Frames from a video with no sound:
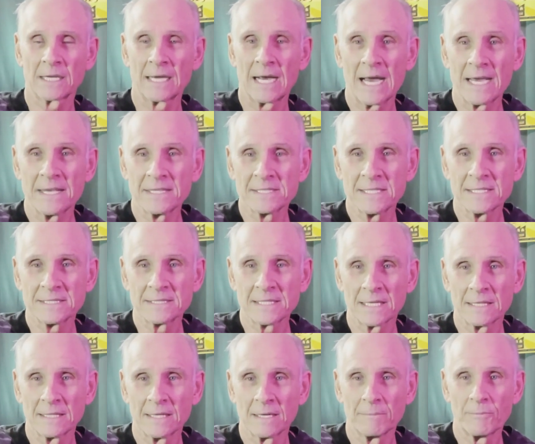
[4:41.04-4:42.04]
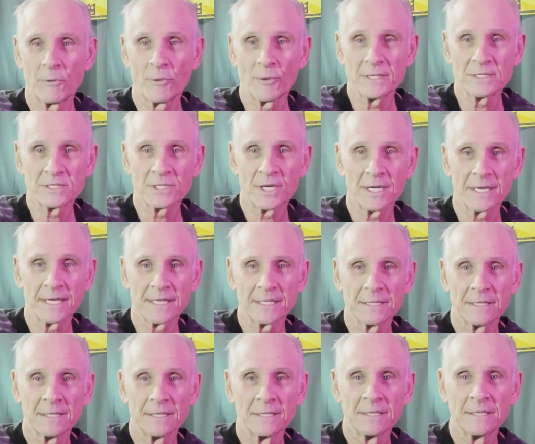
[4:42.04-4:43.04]
guy, you see it's got little points on it.
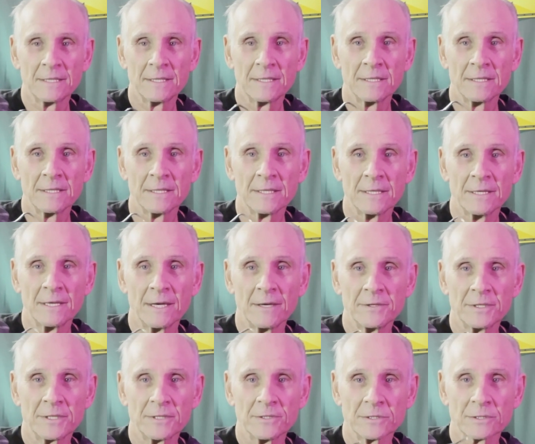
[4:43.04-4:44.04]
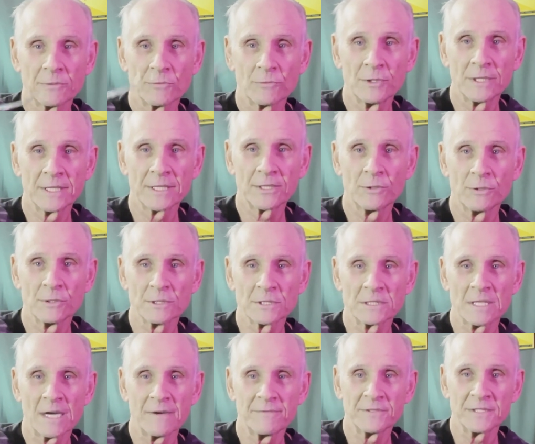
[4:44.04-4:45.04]
You can do some really cool
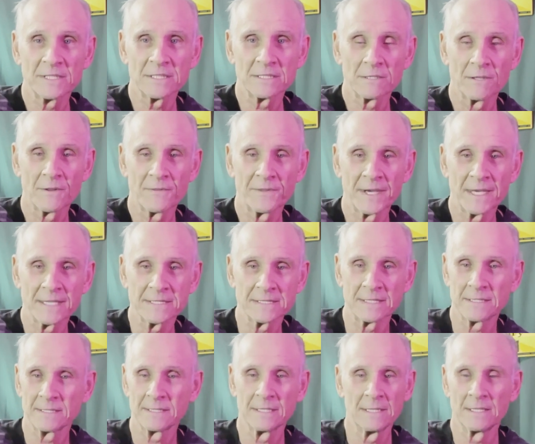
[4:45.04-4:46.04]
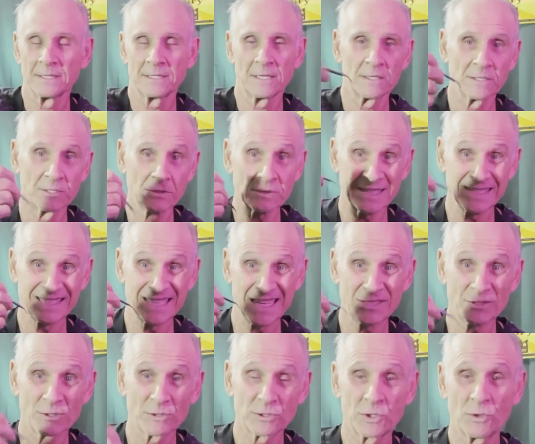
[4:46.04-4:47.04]
stuff with these little things. And they're usually
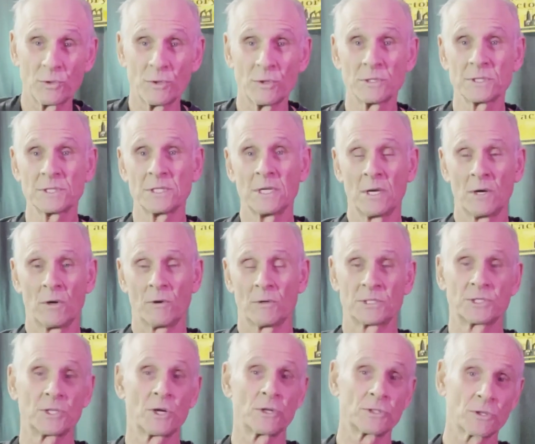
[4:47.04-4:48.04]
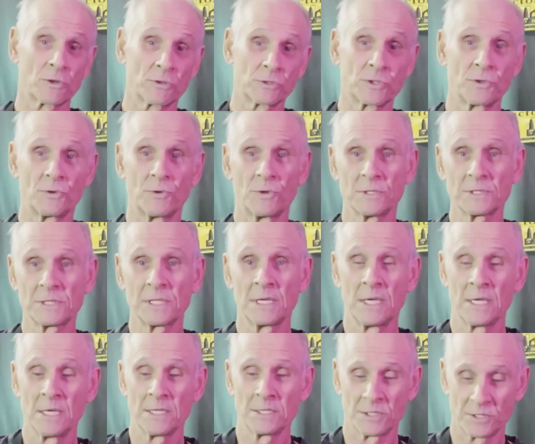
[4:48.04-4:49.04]
dental tools or surgical tools
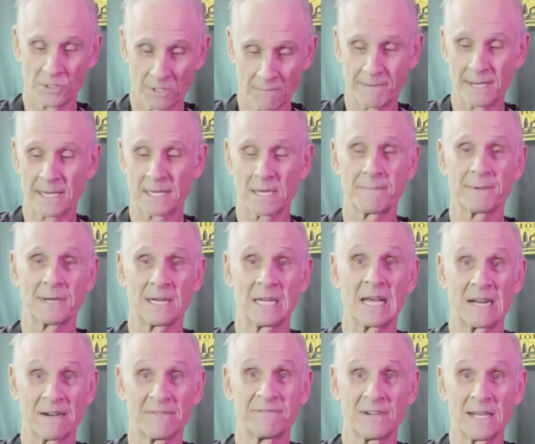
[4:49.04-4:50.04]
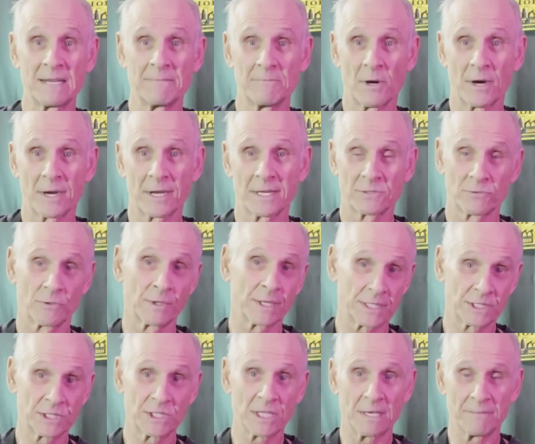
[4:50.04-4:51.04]
that you can pick up at a lot of flea markets really
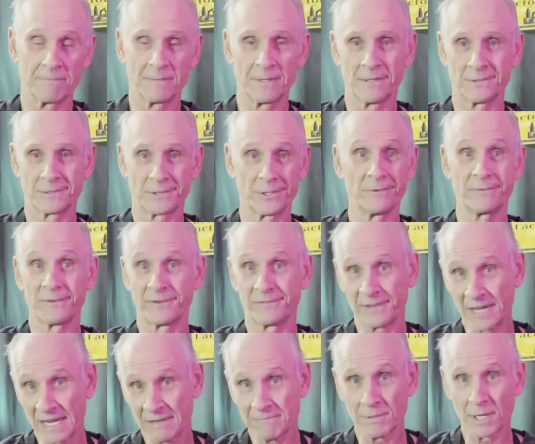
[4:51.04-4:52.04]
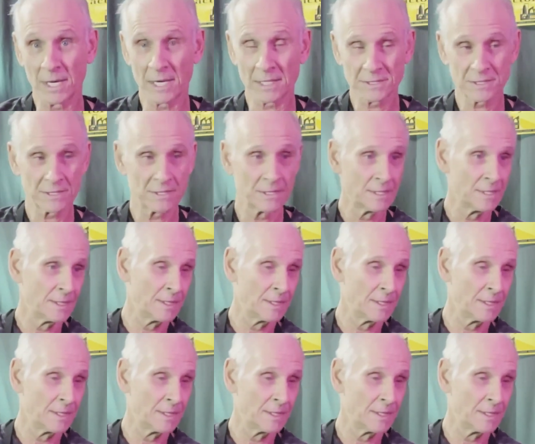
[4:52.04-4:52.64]
cheap. 2 for $5,